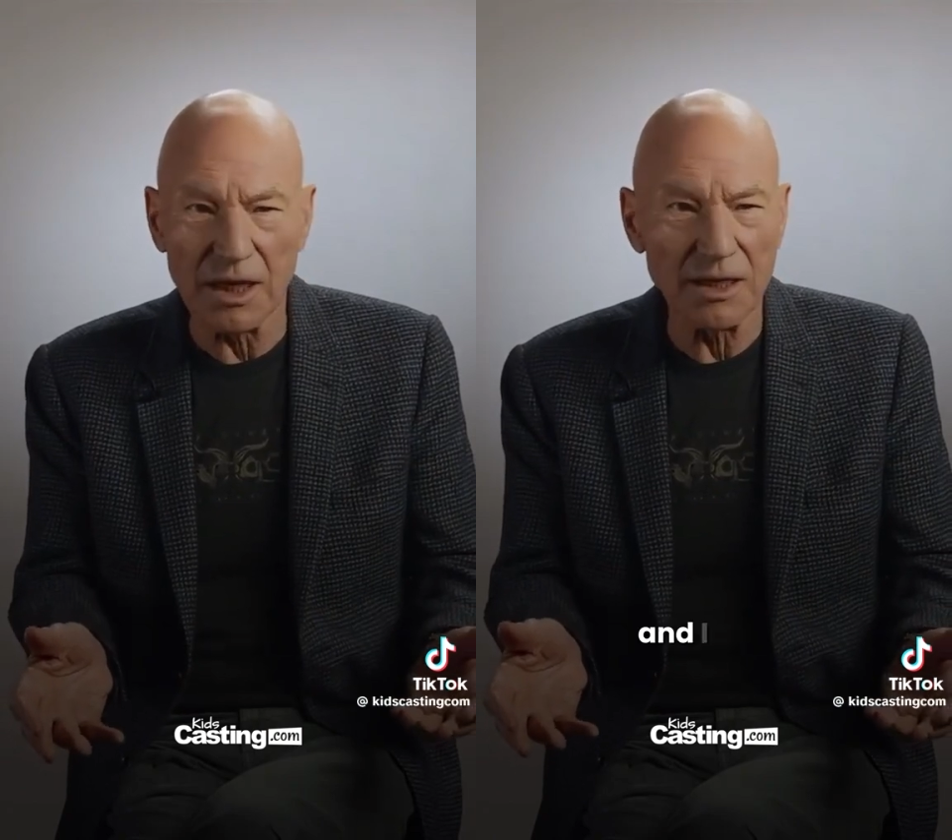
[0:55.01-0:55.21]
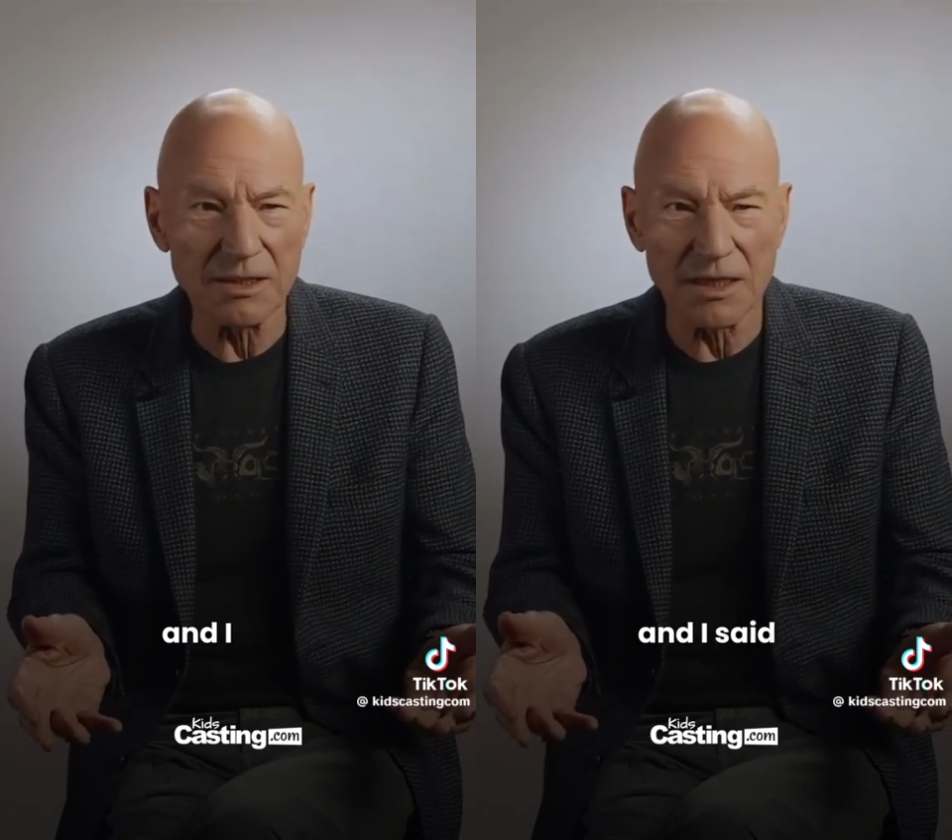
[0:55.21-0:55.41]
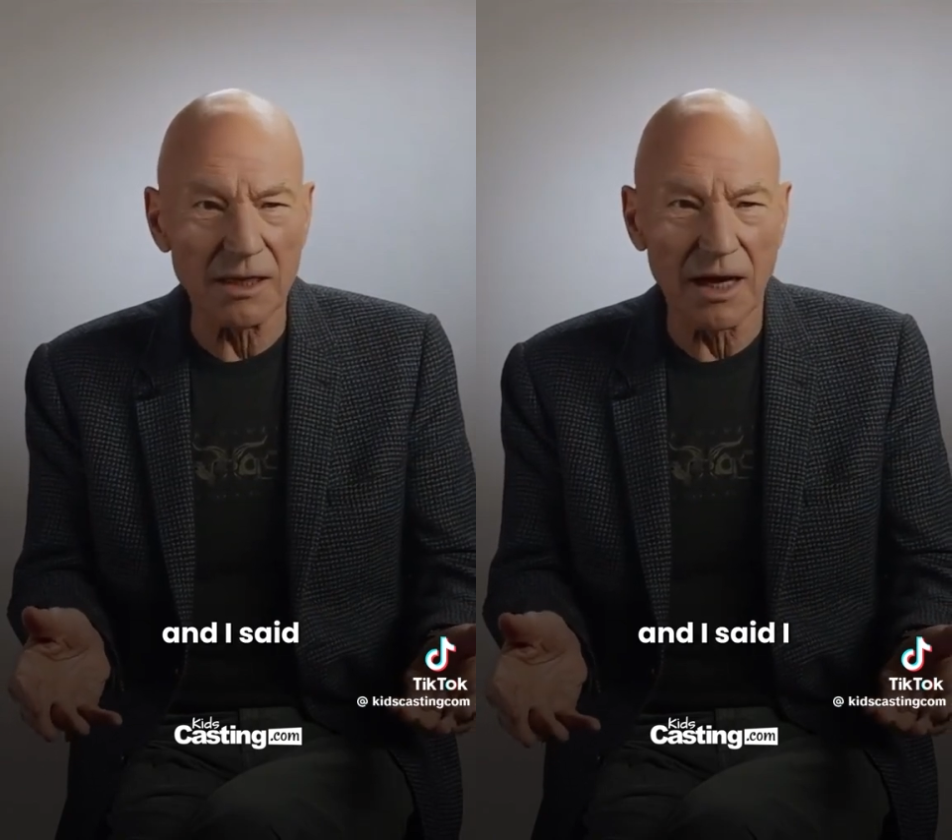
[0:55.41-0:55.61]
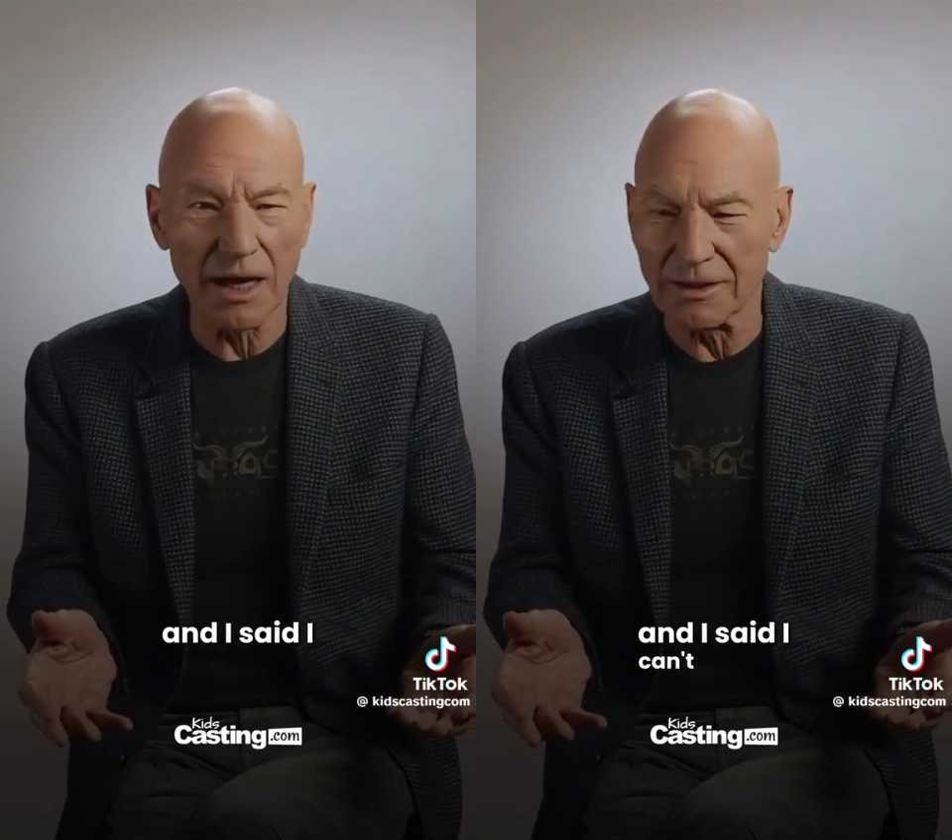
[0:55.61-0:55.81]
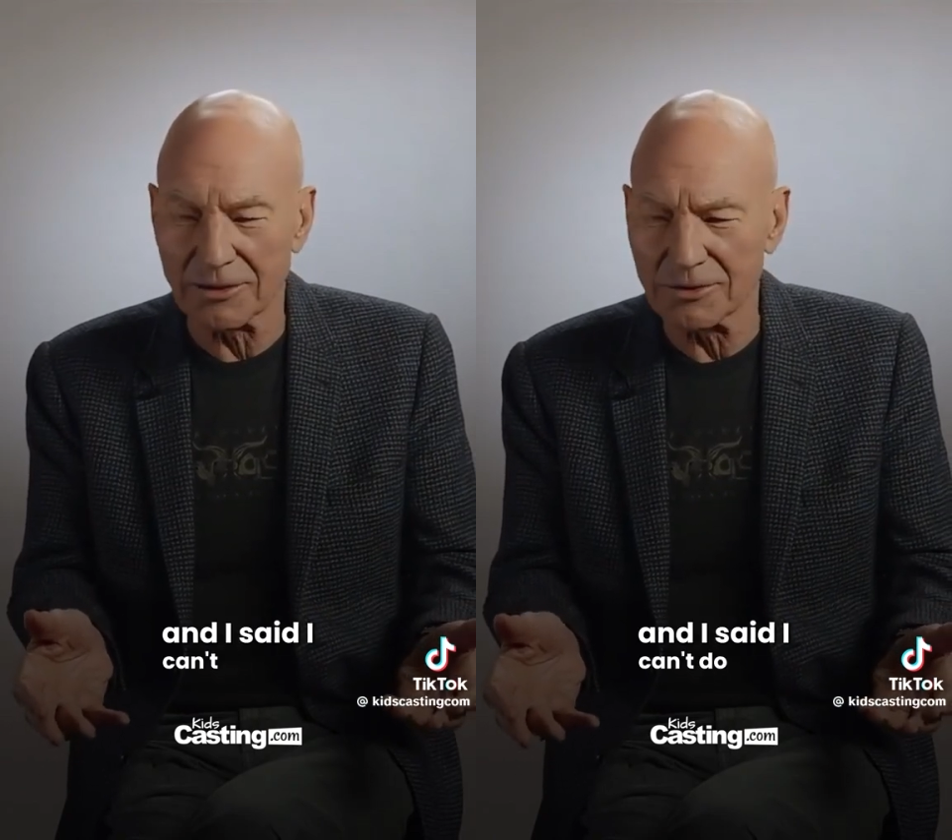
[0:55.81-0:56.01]
And I said, I
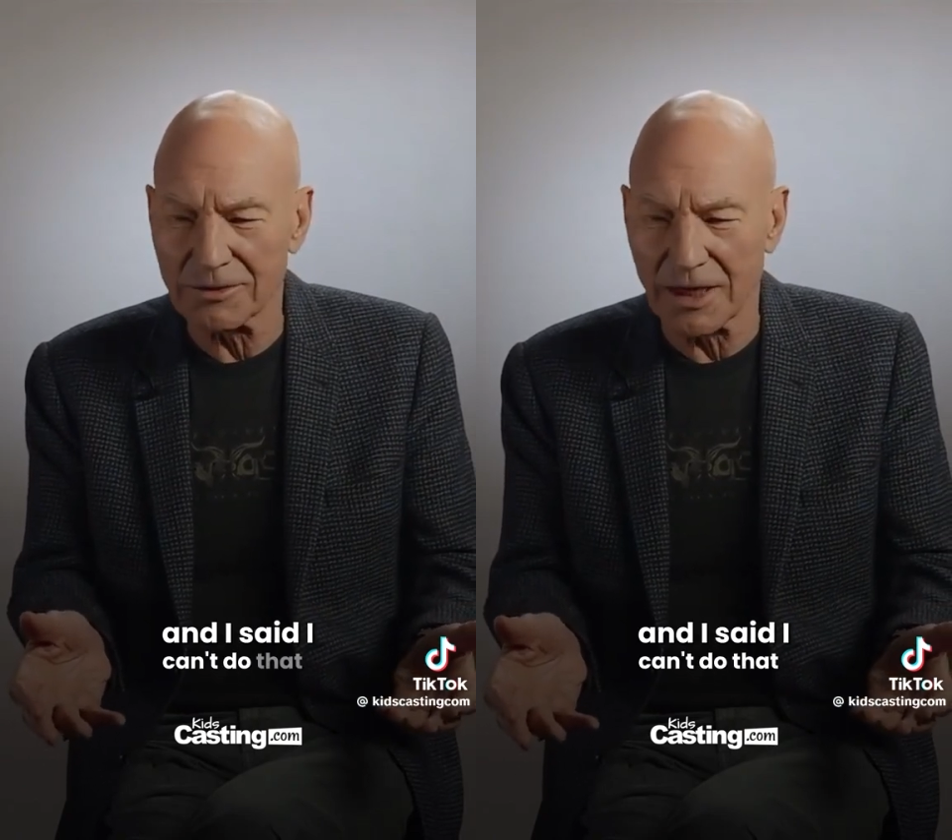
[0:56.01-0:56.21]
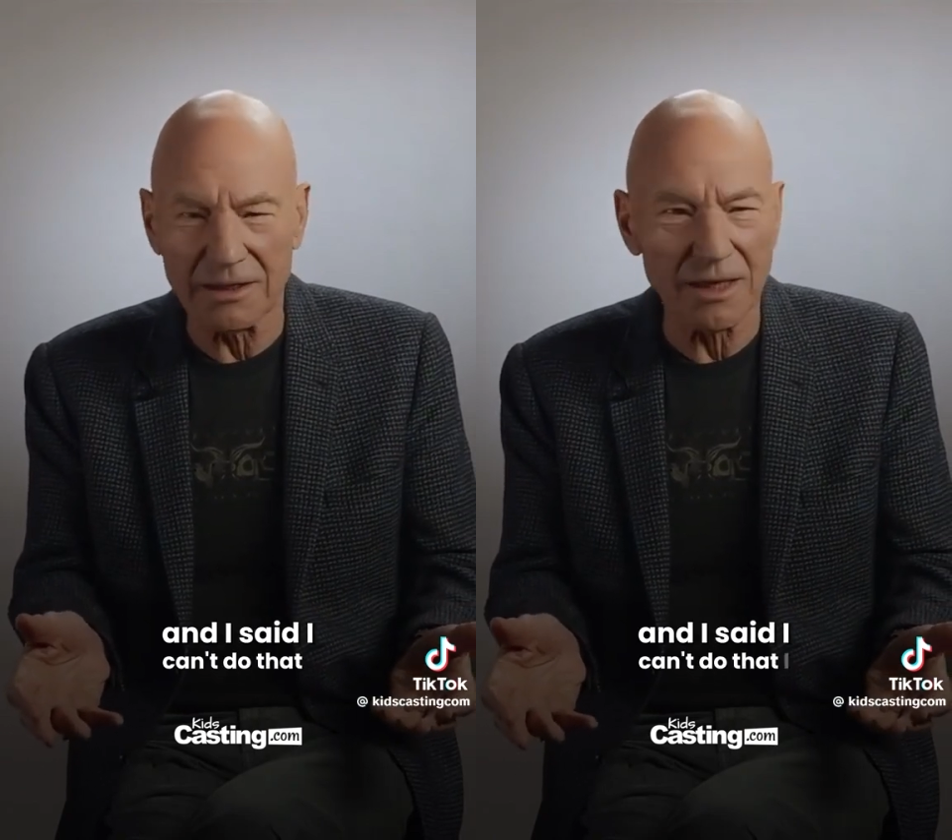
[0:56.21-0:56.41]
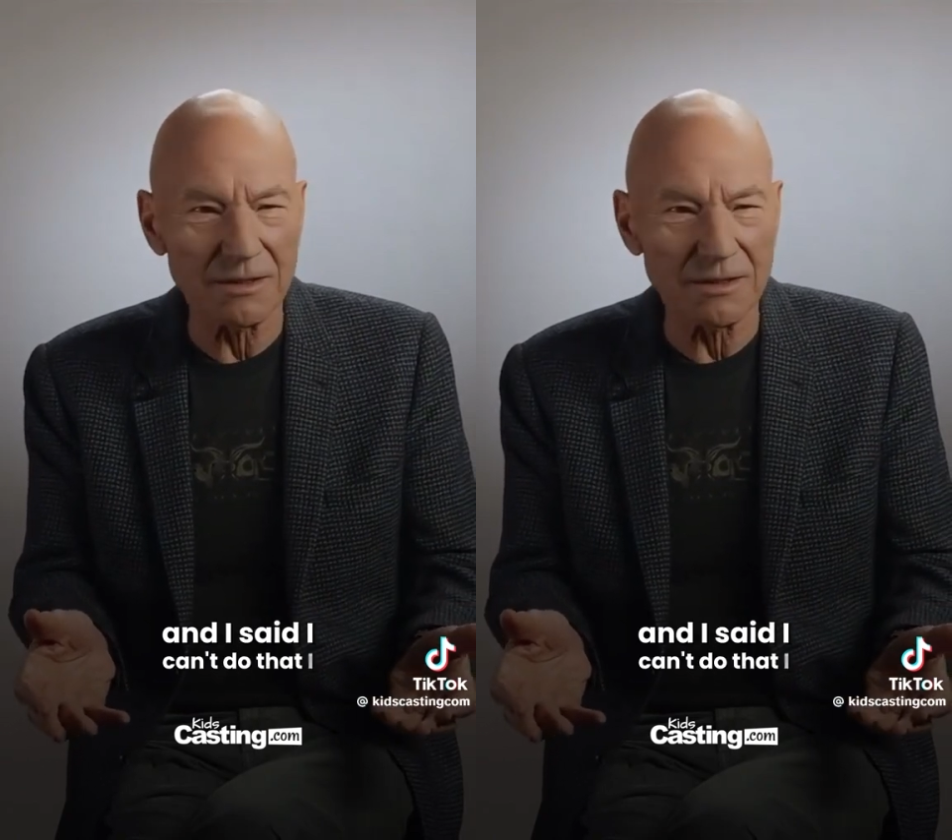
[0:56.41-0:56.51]
can't do that.